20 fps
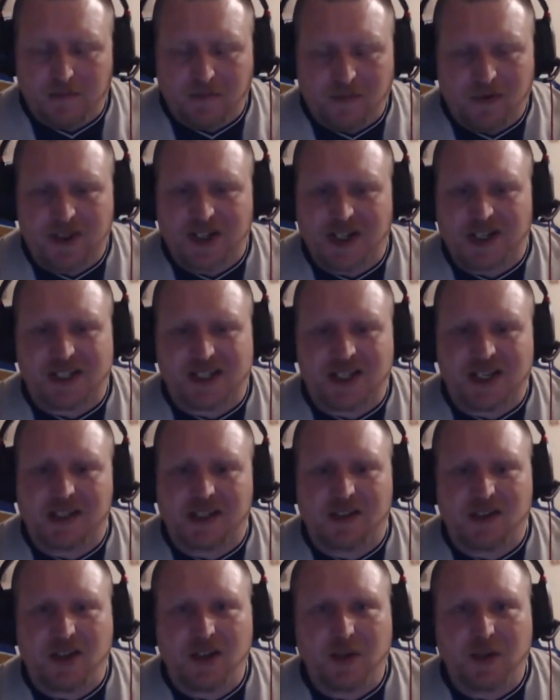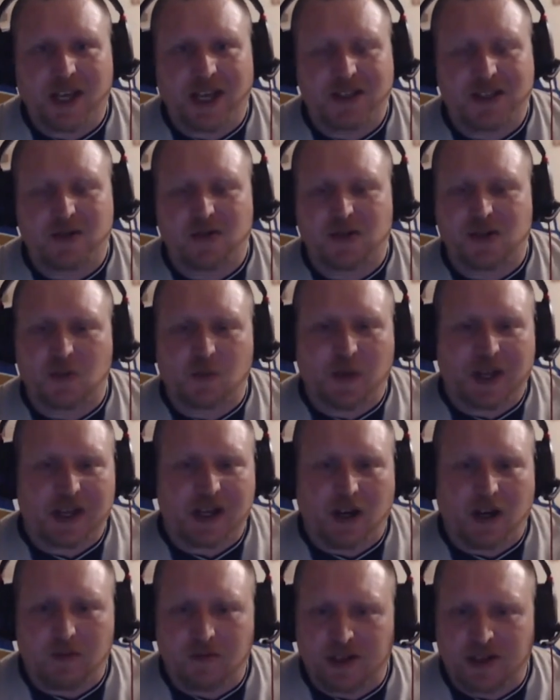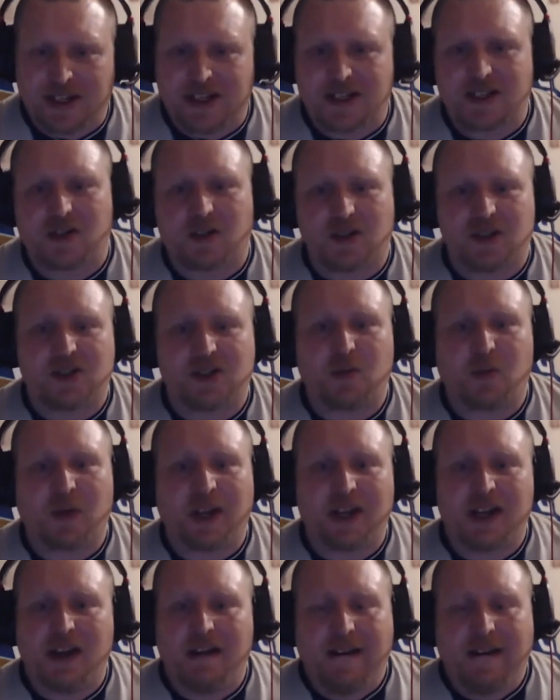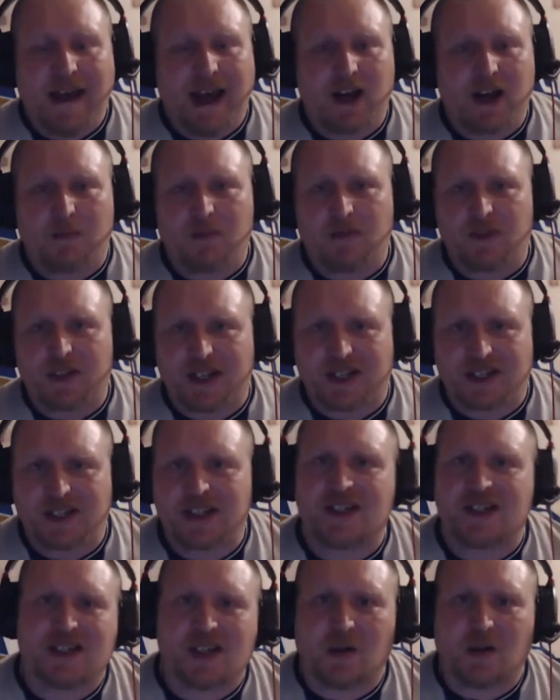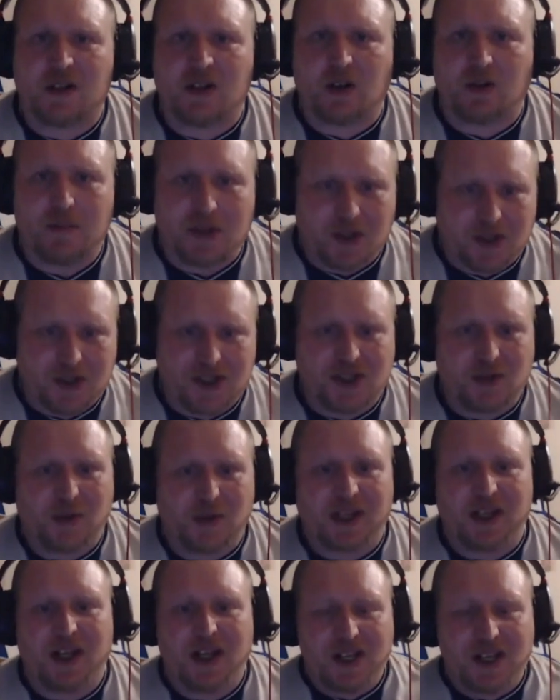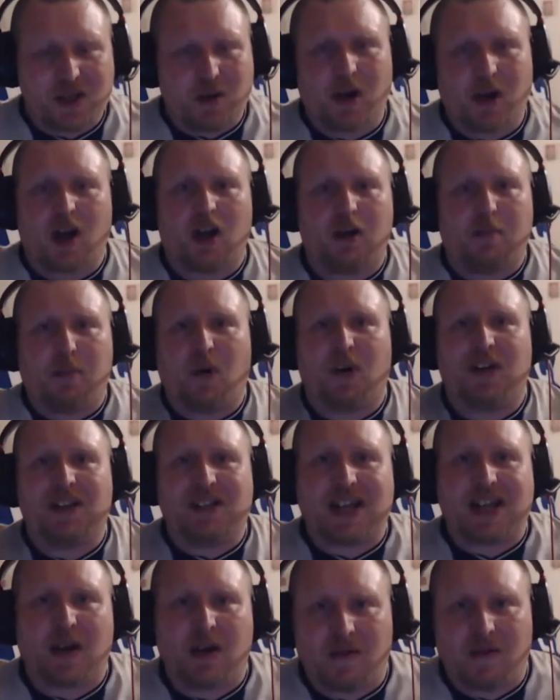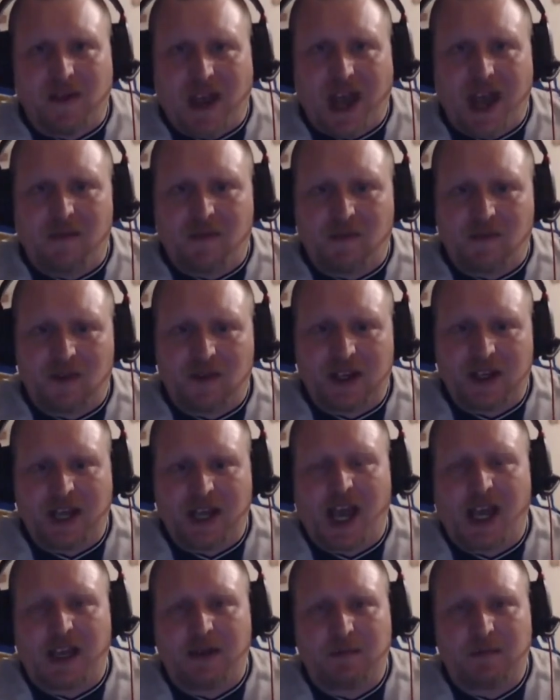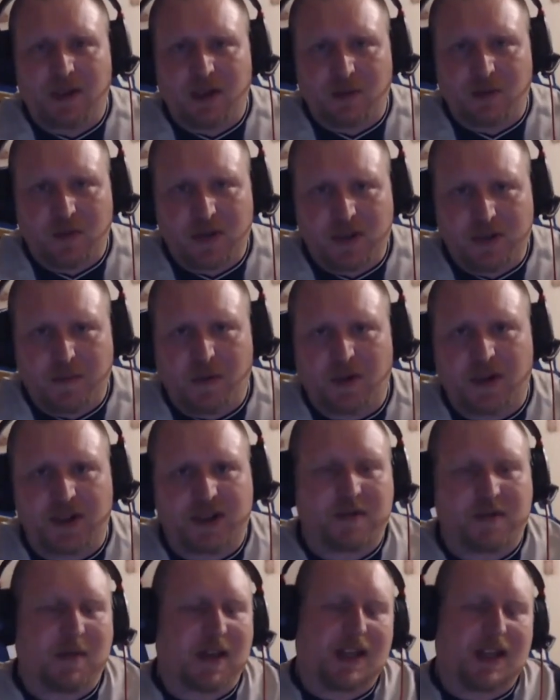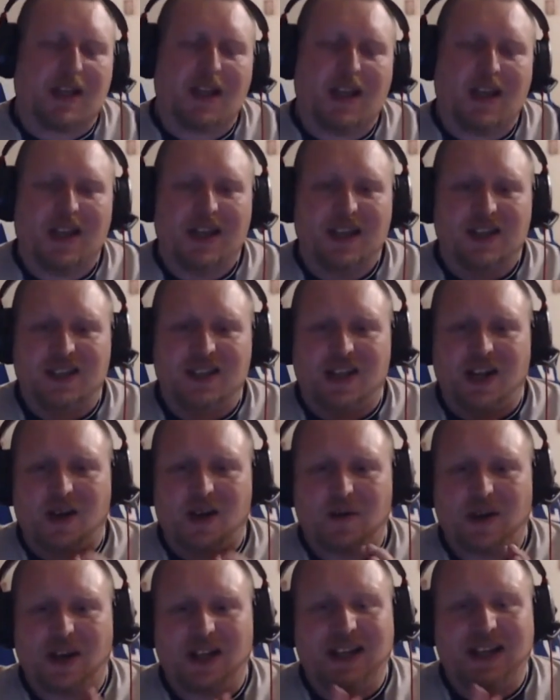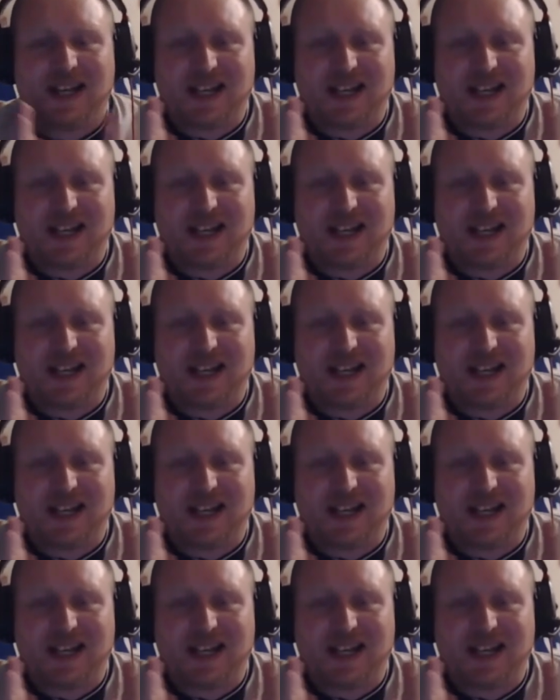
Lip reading: predicted Newcastle to win, I predicted us to win, and I predicted Solihull Moors to win. So I got a point out of every game that was put to me, you know, at